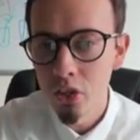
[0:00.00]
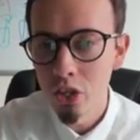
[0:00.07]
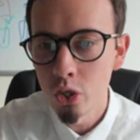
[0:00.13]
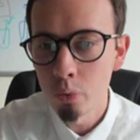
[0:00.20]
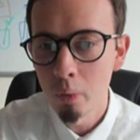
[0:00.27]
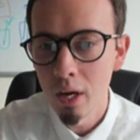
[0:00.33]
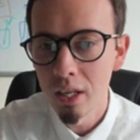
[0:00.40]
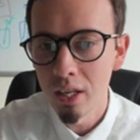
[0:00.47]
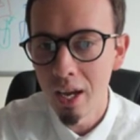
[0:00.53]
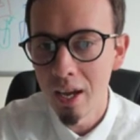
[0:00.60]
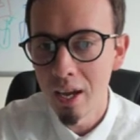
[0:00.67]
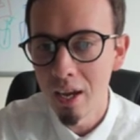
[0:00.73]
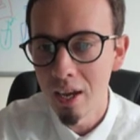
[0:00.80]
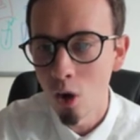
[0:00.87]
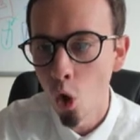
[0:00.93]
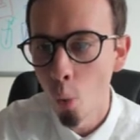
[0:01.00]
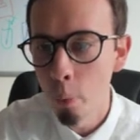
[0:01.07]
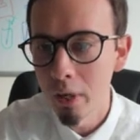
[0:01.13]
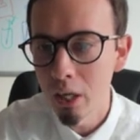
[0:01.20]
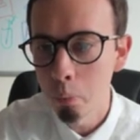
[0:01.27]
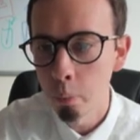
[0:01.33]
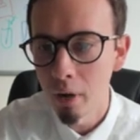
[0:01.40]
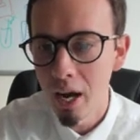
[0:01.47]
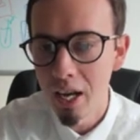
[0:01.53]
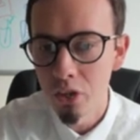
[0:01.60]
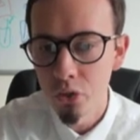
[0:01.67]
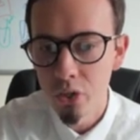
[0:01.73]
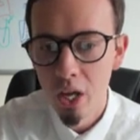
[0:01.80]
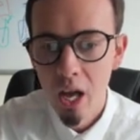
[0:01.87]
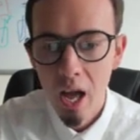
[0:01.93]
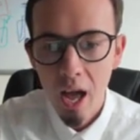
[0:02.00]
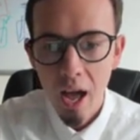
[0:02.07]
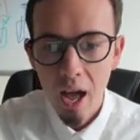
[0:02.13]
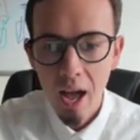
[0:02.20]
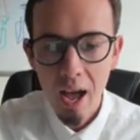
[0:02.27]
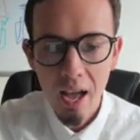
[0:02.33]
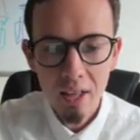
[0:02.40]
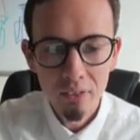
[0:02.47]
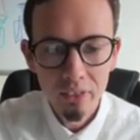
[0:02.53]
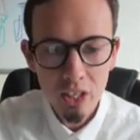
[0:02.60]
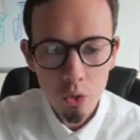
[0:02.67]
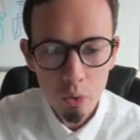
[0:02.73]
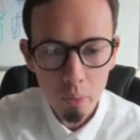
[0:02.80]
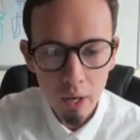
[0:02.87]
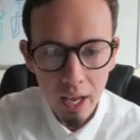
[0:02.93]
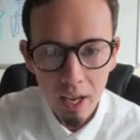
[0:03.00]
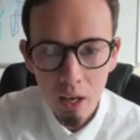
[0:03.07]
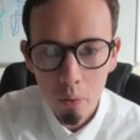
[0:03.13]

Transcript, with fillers: This is my uh, opening price and this is my,